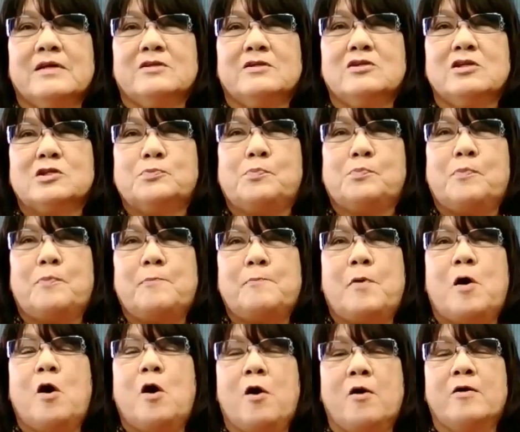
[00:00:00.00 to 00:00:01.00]
just
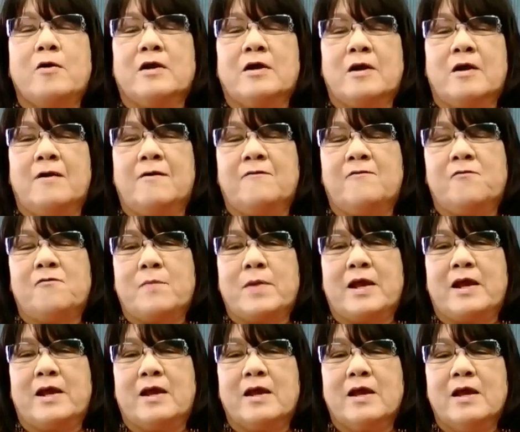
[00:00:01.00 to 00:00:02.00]
part of
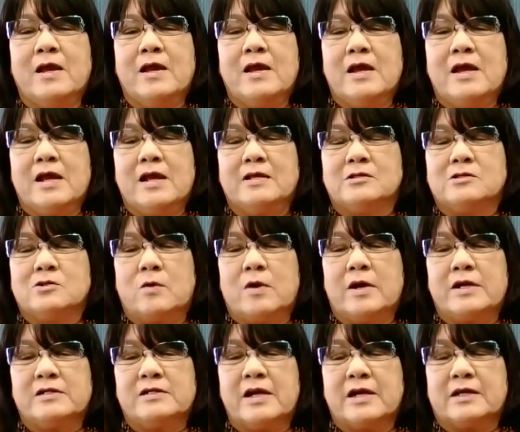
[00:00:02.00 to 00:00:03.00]
me. And so
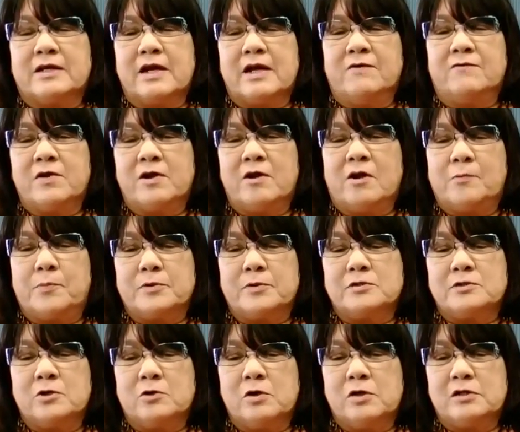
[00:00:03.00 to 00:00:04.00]
I take every
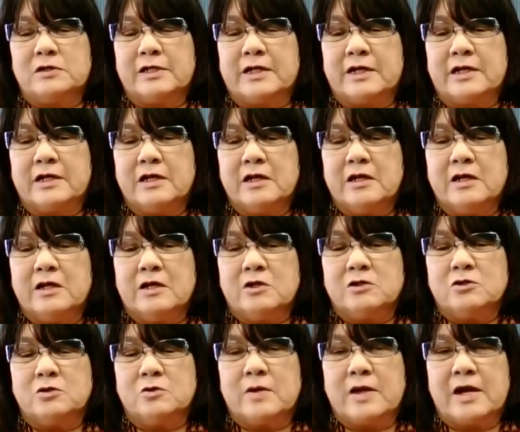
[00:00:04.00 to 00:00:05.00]
opportunity
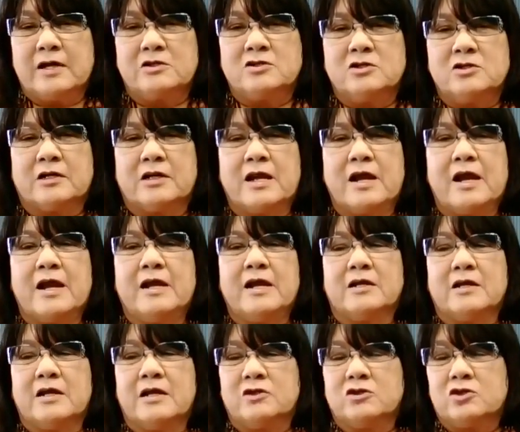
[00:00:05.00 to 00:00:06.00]
to educate
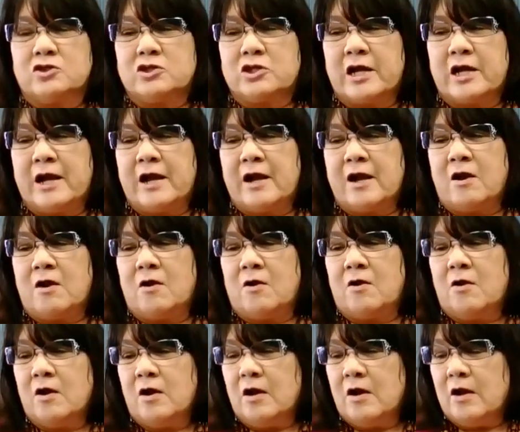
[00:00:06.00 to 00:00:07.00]
and
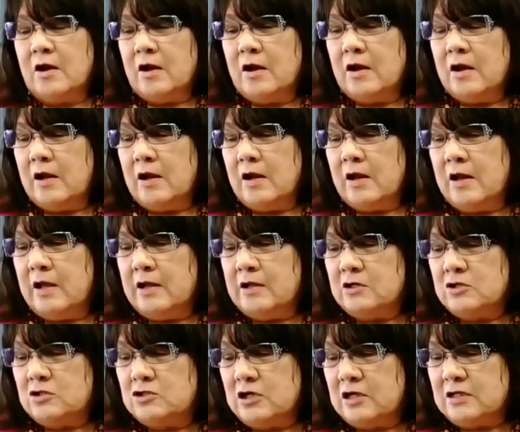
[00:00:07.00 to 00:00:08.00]
share
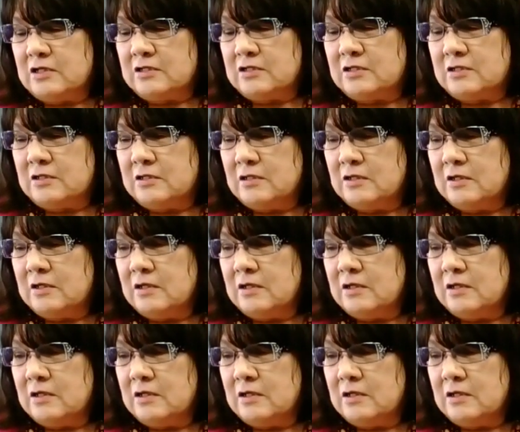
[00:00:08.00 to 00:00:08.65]
and just